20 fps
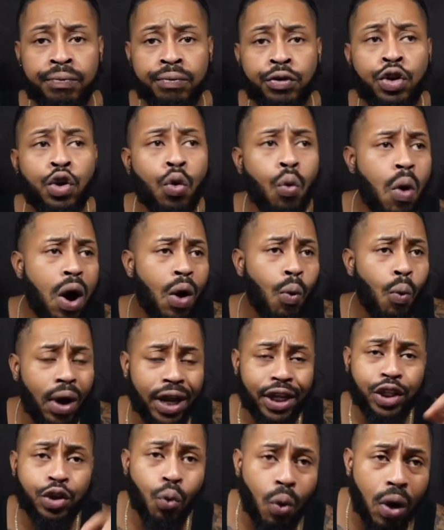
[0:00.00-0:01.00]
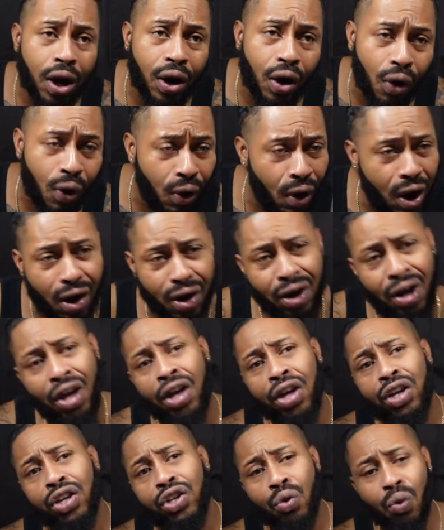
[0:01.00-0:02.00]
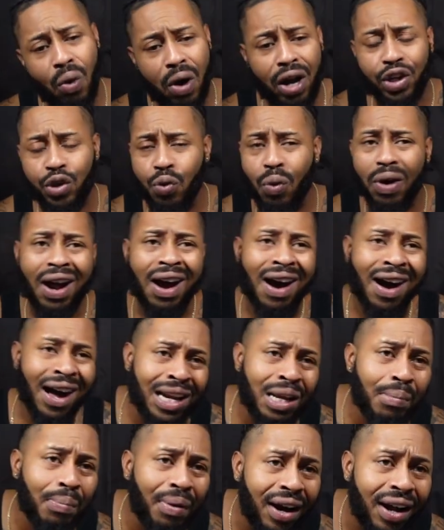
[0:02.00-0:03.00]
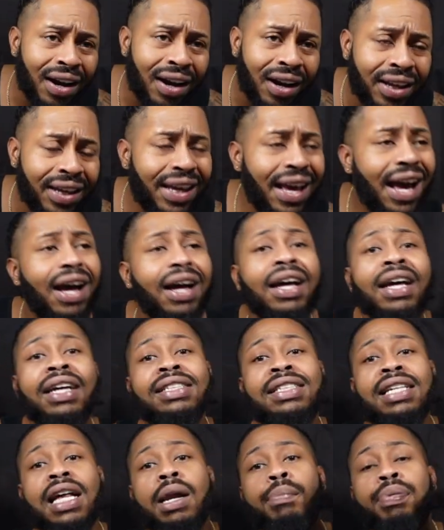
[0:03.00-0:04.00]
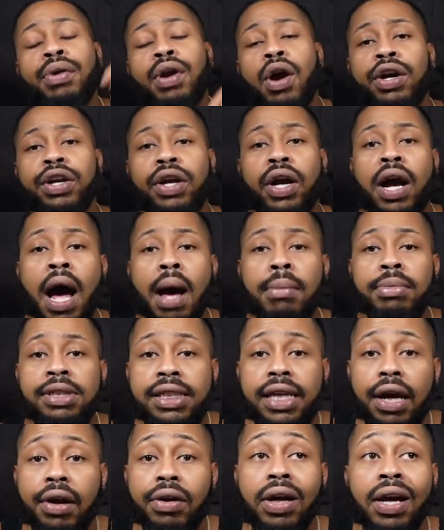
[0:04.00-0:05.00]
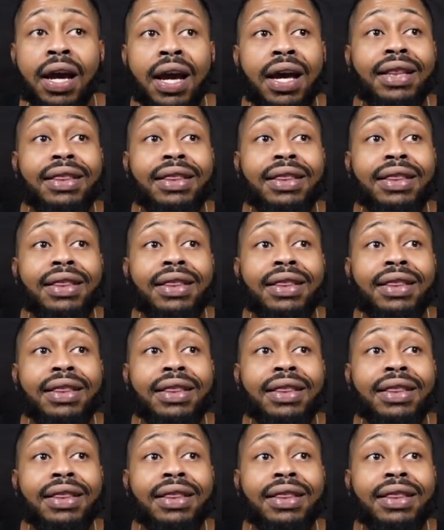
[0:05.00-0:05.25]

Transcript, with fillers: You want what? You want a uh, you want you want a honey bun? Yeah, tell them put it on your commissary.